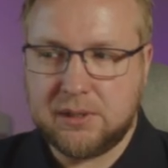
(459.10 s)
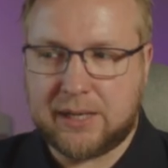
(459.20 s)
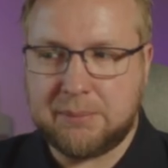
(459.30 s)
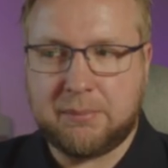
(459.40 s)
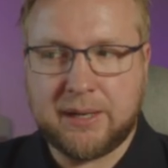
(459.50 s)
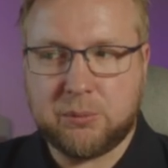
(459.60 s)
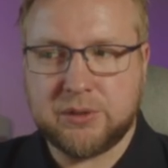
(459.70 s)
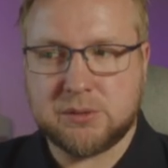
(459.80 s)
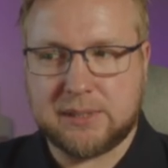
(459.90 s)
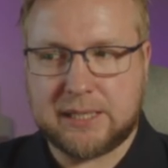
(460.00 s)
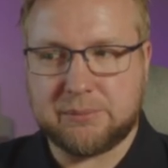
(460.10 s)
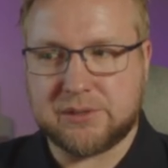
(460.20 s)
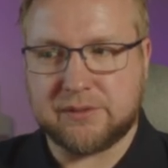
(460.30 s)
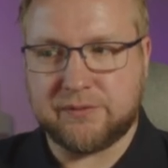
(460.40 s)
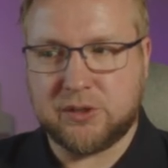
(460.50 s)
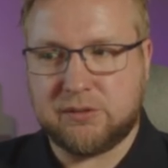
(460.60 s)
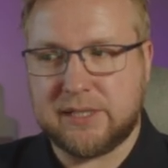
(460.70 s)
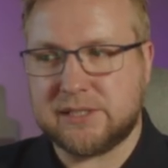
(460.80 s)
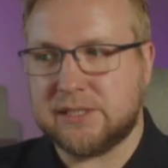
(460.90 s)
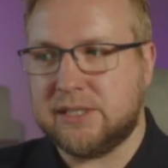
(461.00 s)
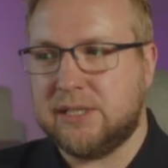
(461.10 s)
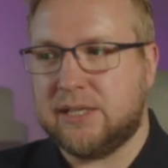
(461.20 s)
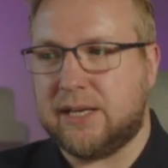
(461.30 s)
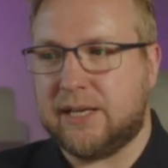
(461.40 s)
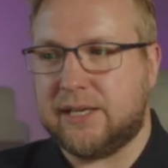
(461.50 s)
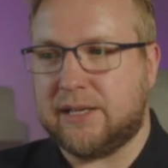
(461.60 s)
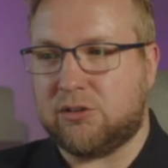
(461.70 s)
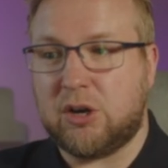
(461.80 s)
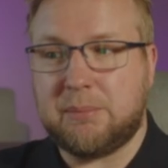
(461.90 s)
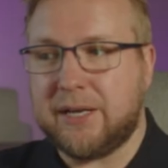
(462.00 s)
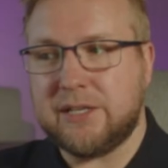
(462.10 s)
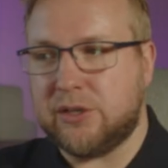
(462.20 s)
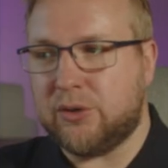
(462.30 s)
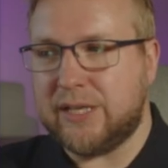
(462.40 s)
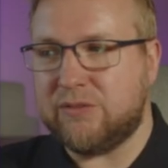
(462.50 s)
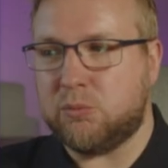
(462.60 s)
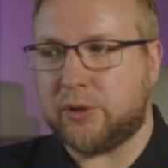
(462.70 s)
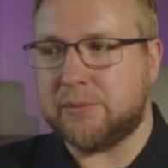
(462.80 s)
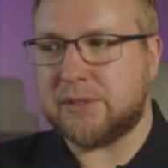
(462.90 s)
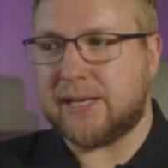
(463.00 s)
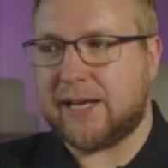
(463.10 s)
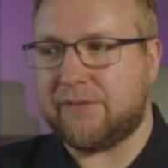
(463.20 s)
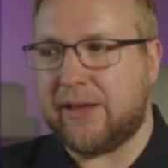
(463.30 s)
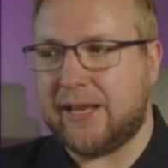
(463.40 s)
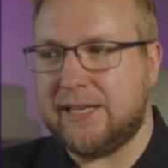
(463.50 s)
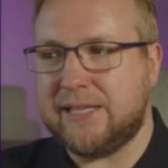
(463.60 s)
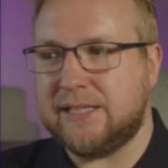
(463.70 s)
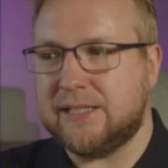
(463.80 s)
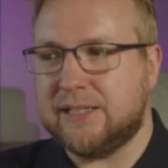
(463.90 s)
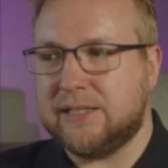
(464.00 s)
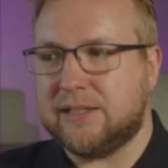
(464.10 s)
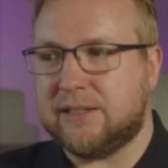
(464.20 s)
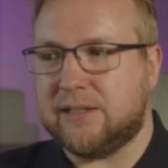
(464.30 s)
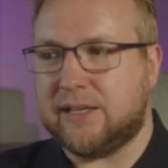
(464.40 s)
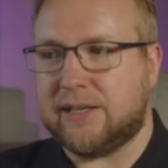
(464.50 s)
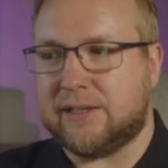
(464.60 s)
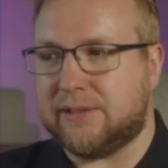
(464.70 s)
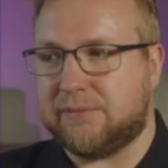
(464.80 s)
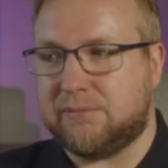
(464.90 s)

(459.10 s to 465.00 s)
I might want to allow them to defer it, uh, or I might not even want them to have any uh,